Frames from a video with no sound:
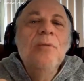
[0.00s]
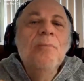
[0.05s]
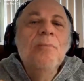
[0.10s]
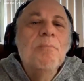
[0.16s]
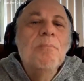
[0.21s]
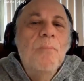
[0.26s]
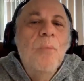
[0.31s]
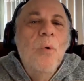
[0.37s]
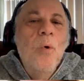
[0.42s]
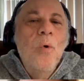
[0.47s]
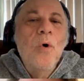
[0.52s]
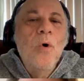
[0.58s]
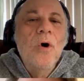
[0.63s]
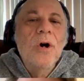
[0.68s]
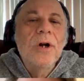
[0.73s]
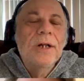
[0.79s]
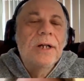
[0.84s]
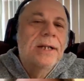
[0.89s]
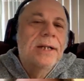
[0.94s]

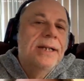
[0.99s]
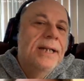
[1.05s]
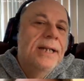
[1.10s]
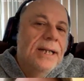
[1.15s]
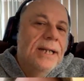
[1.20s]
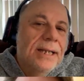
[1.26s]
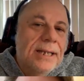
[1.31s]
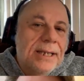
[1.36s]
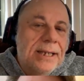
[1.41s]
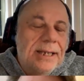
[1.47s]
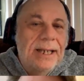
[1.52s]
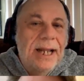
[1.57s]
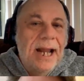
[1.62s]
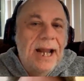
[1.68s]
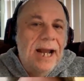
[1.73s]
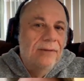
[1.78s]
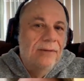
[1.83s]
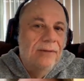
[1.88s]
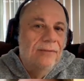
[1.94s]
more
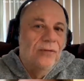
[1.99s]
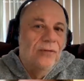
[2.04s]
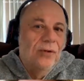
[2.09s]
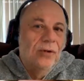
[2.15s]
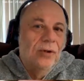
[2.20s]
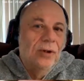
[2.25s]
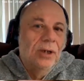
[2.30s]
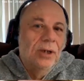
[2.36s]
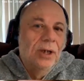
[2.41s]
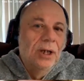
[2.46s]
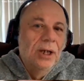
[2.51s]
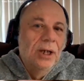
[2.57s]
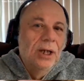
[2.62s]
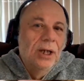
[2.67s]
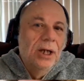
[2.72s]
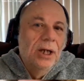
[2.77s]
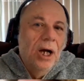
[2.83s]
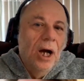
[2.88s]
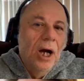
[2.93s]
disdainful
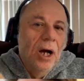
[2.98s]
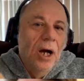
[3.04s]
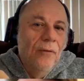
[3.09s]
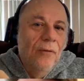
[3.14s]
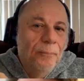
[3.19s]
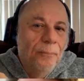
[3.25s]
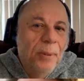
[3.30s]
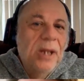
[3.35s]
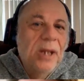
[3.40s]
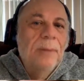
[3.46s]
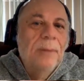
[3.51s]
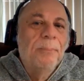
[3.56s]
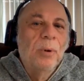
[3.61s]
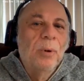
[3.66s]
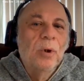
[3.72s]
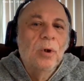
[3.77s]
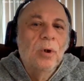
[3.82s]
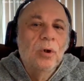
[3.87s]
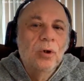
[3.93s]
of
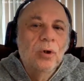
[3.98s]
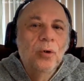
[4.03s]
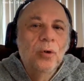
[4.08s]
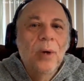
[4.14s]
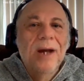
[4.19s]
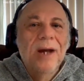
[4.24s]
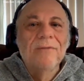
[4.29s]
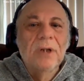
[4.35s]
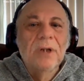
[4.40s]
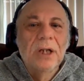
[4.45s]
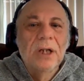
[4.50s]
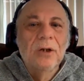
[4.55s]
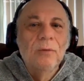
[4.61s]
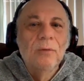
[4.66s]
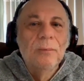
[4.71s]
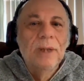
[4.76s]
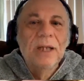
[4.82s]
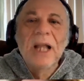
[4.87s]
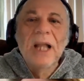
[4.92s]
people who have little
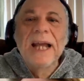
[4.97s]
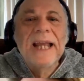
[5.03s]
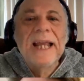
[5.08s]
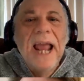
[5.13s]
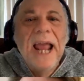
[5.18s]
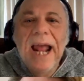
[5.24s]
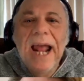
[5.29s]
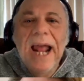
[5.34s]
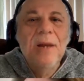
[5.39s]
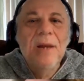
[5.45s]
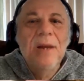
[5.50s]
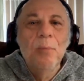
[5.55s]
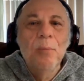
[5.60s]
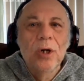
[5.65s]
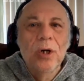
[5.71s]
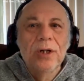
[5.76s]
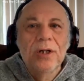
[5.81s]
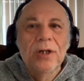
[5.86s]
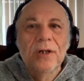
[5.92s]
any
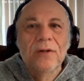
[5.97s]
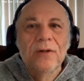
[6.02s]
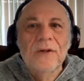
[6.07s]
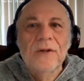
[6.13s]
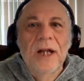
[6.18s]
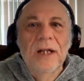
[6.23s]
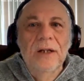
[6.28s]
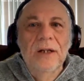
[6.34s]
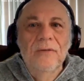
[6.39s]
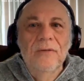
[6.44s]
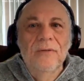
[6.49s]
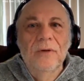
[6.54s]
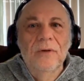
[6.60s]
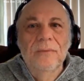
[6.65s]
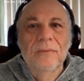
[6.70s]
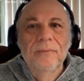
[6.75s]
more disdainful?